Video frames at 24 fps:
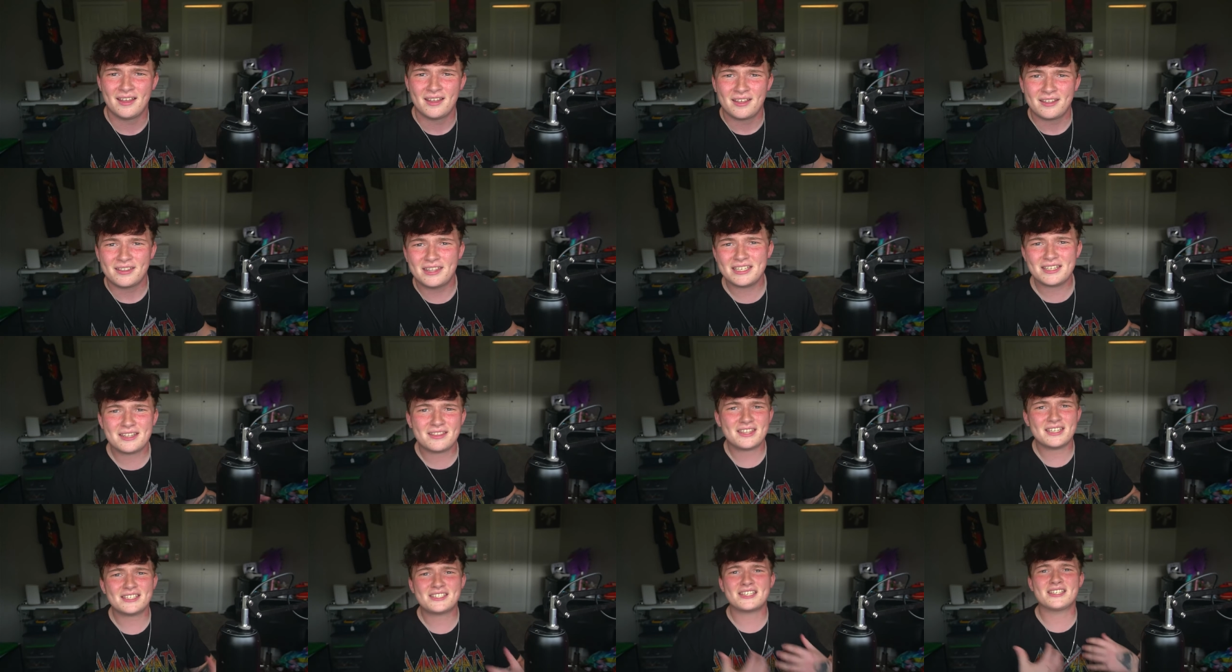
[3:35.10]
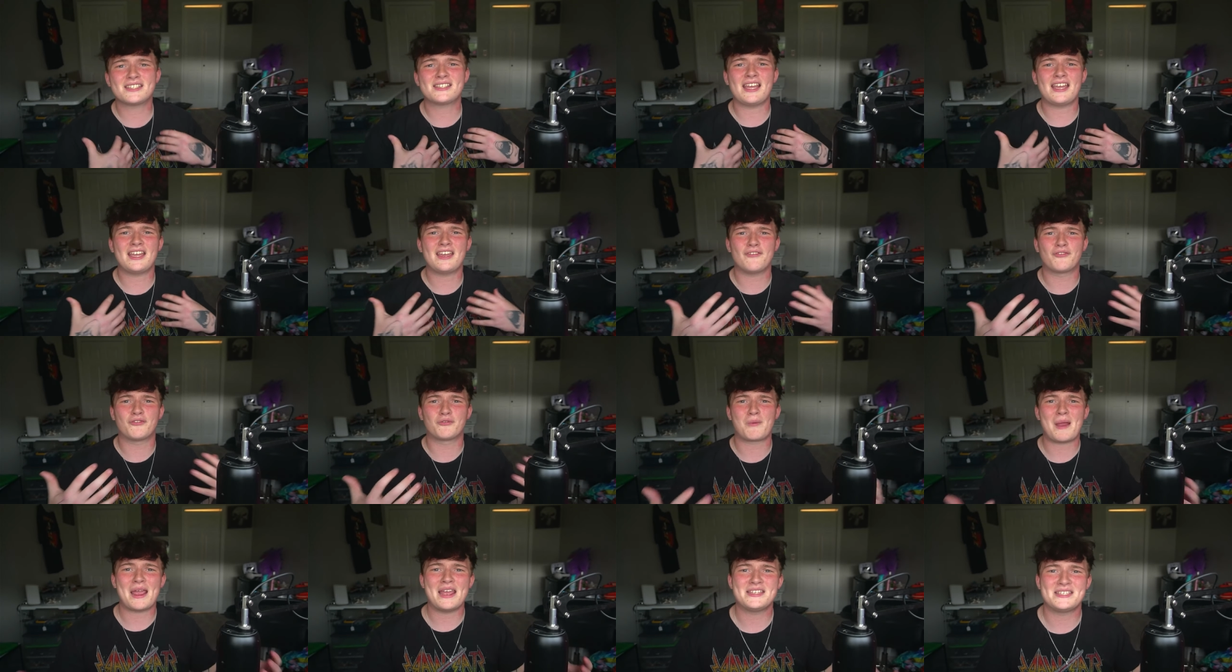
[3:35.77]
th this is like if
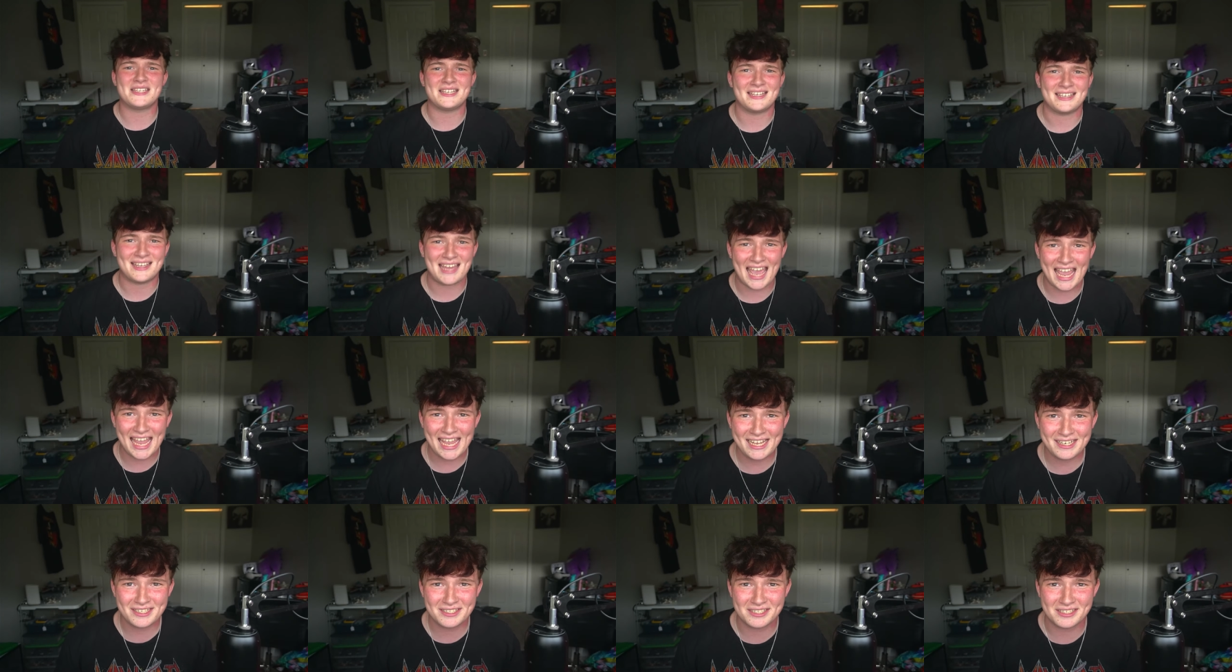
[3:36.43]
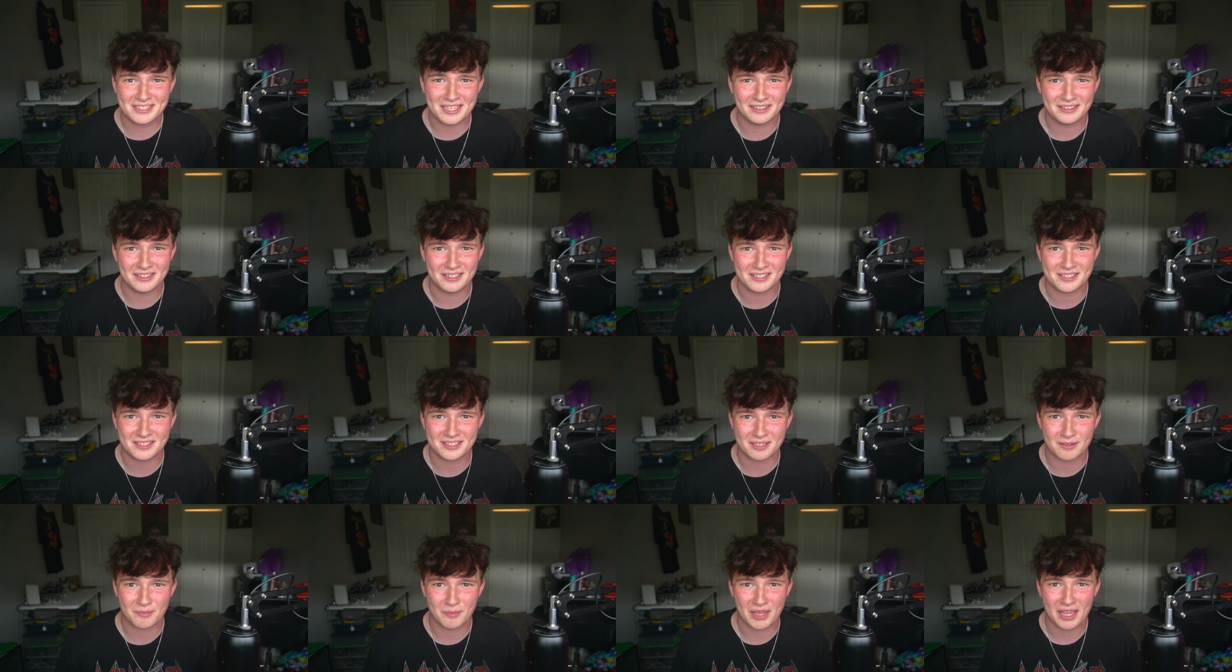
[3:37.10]
Raising Canes did this
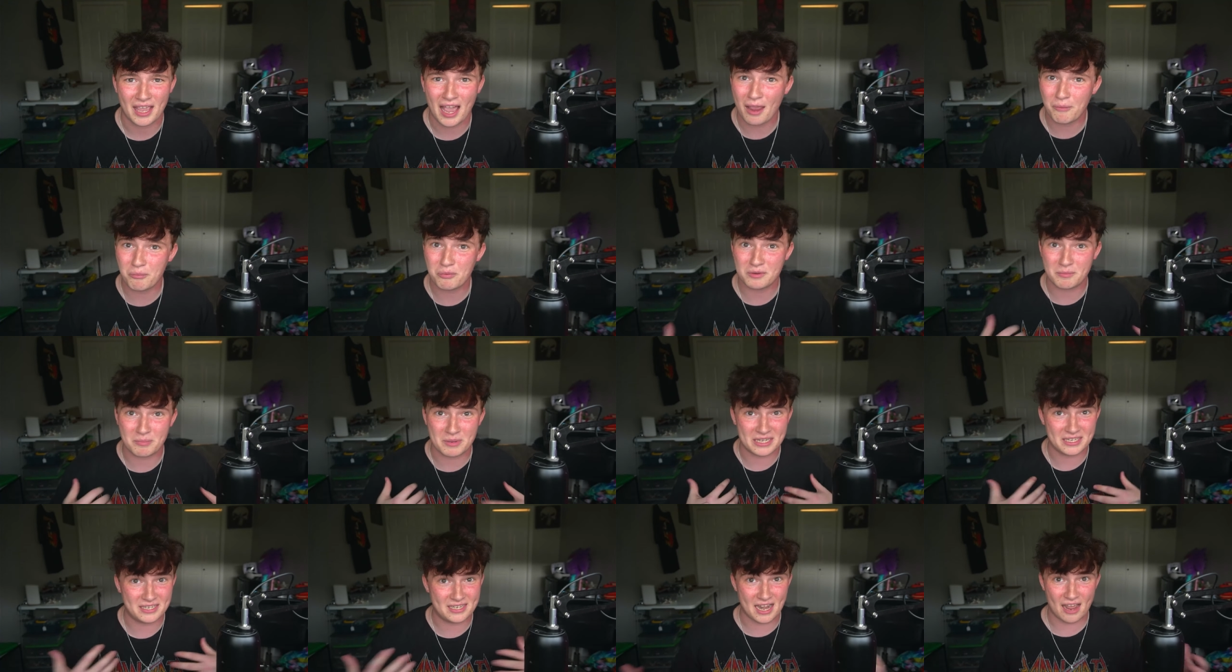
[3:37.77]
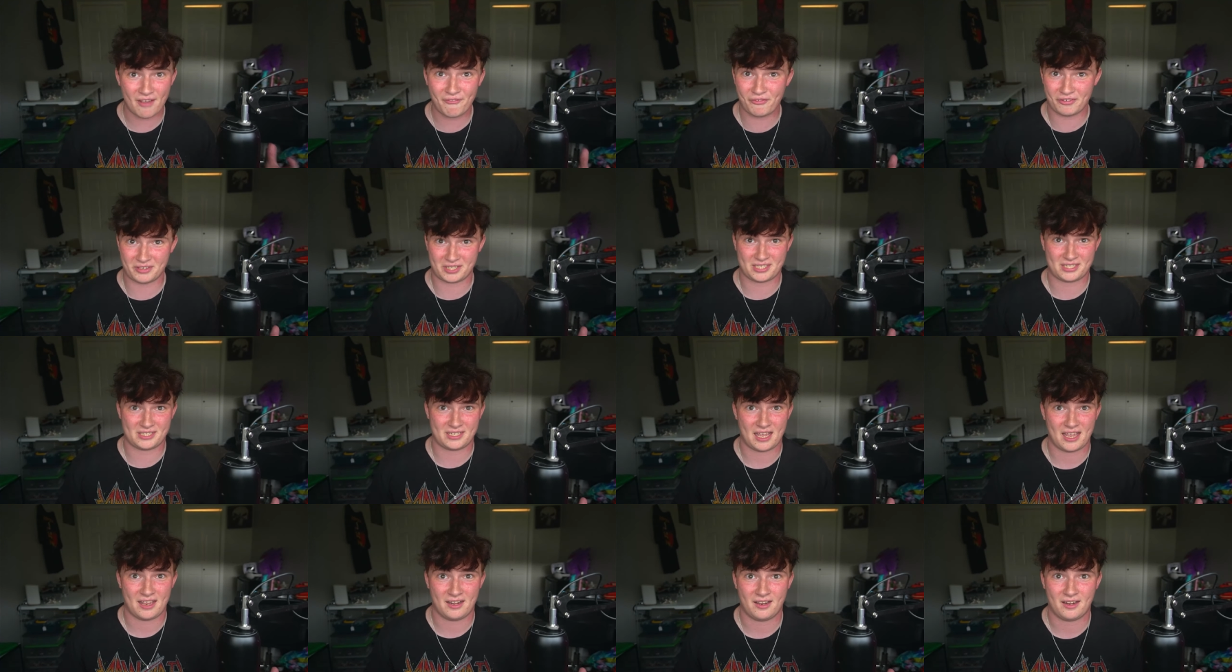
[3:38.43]
to me. I would be
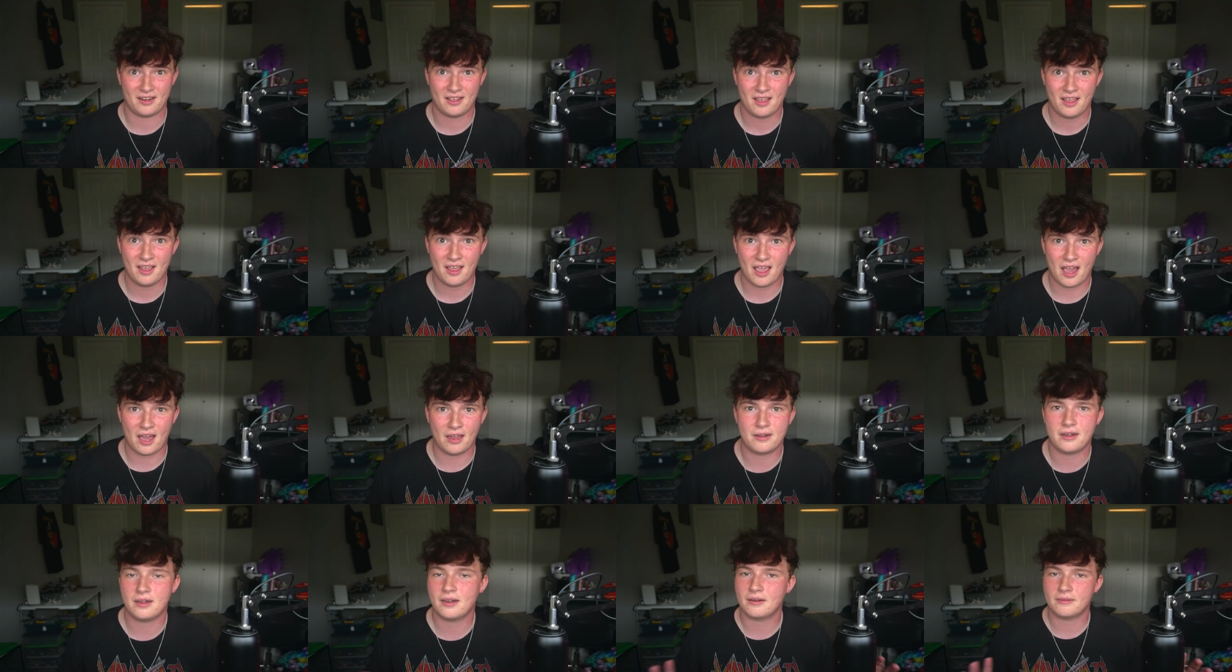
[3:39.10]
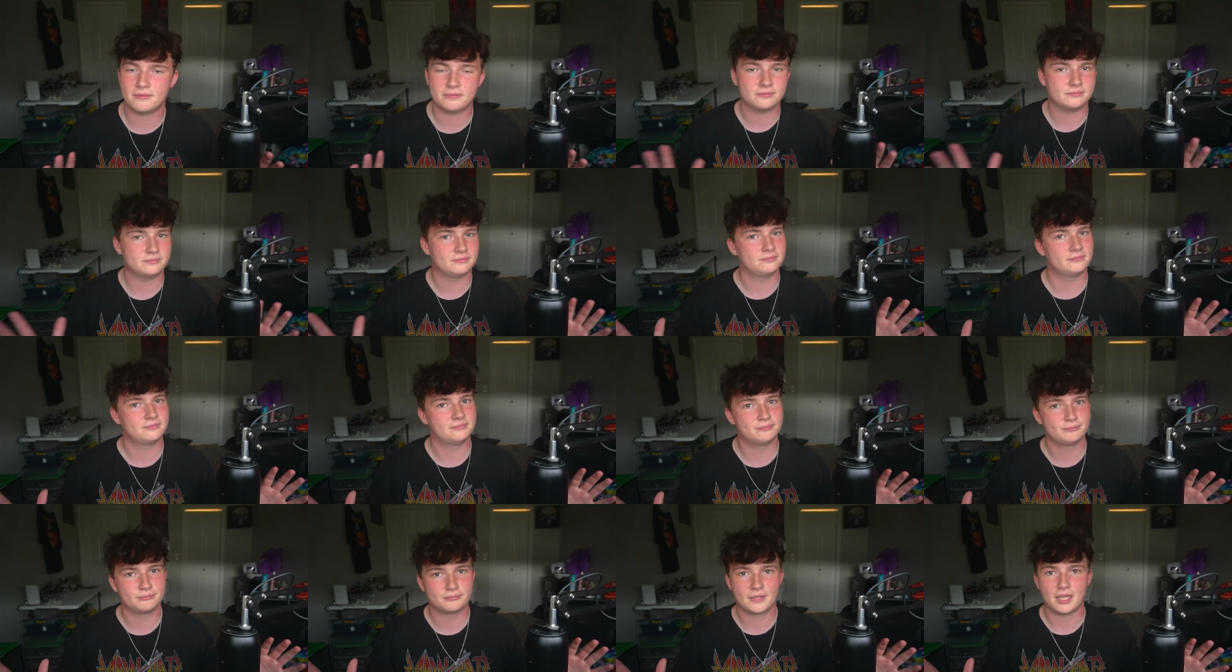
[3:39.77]
devastated. I
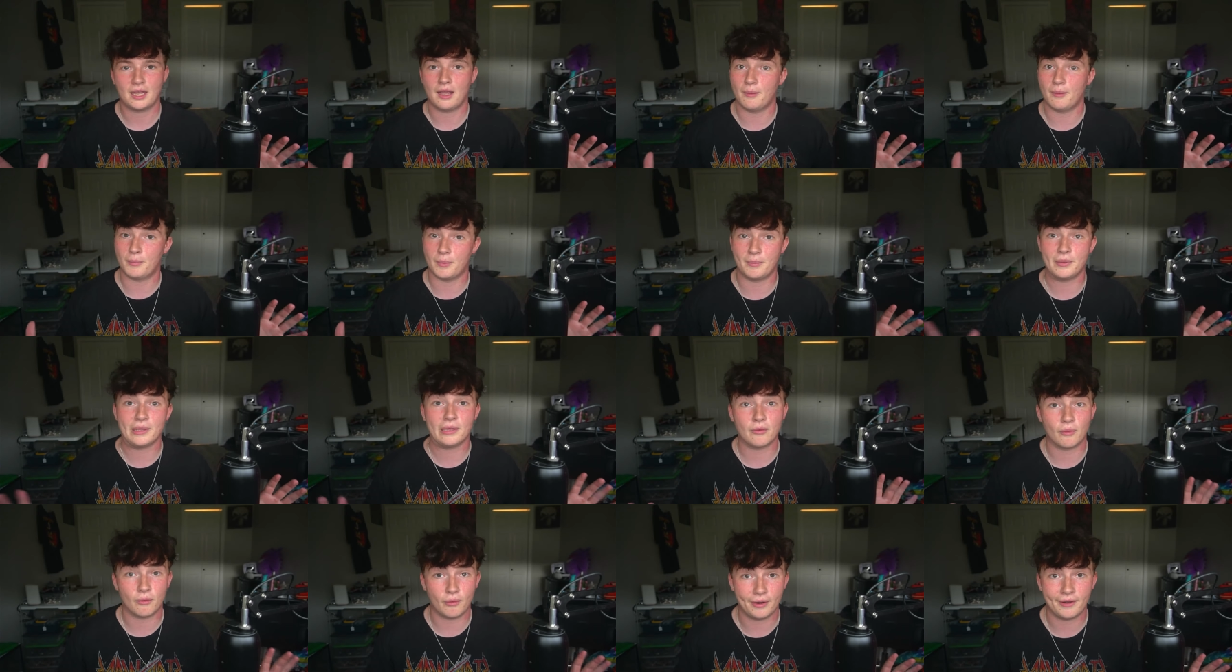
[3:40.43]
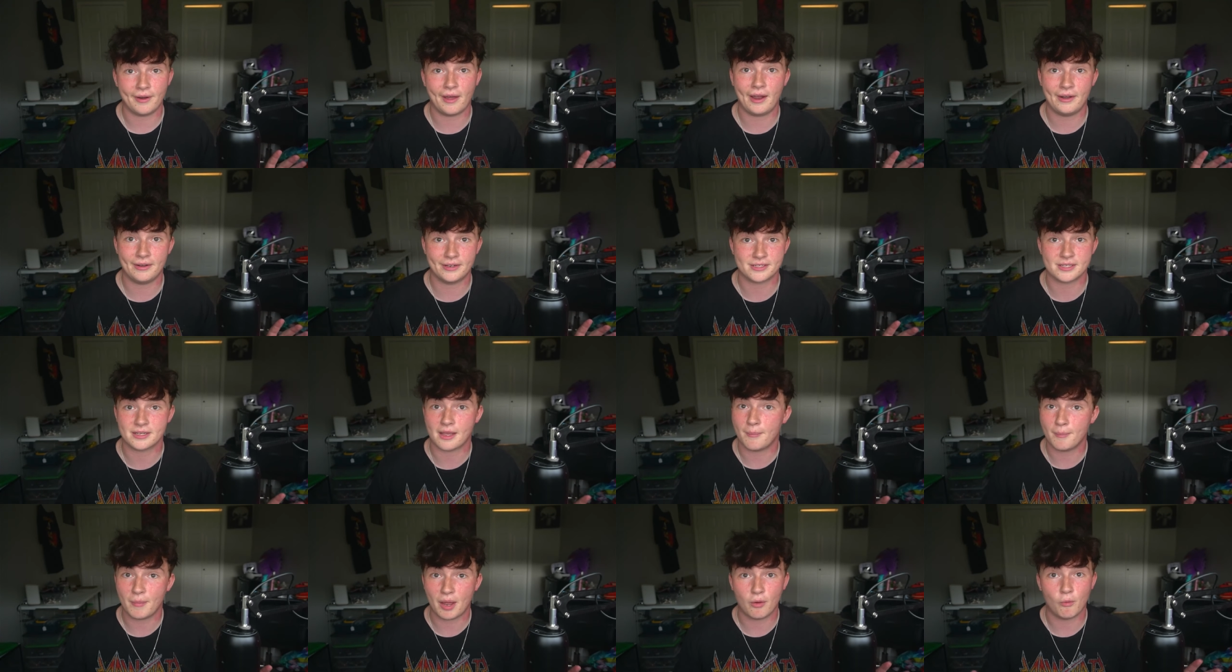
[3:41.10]
I'm gonna be quite honest, I
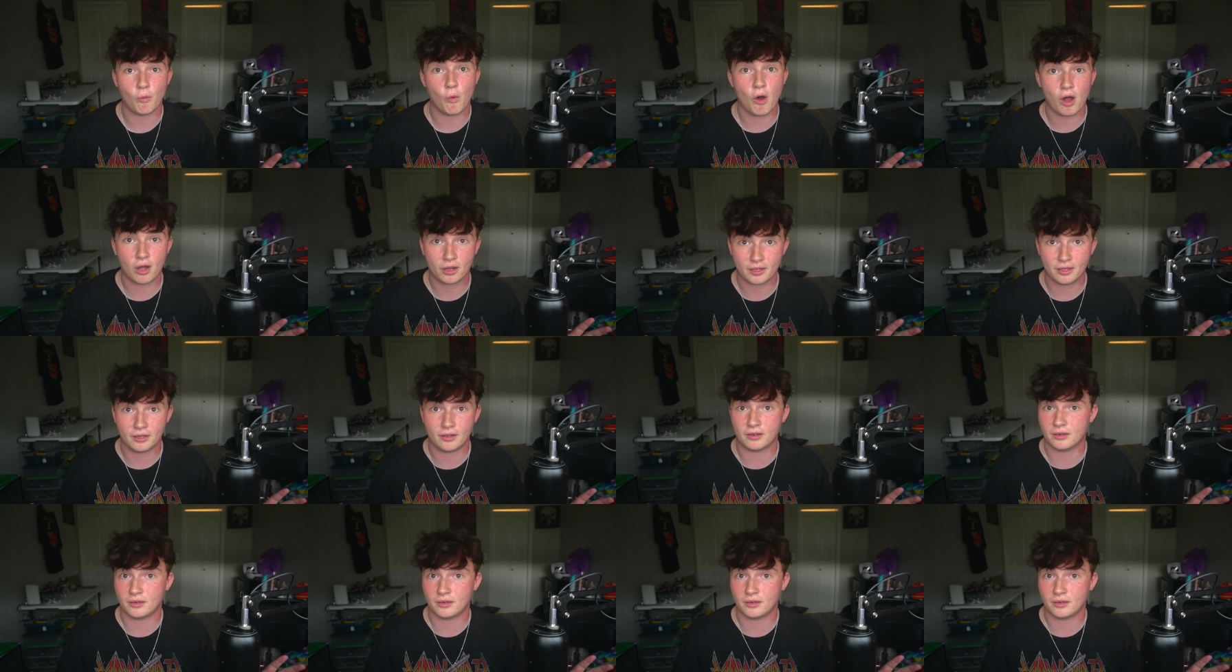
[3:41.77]
might walk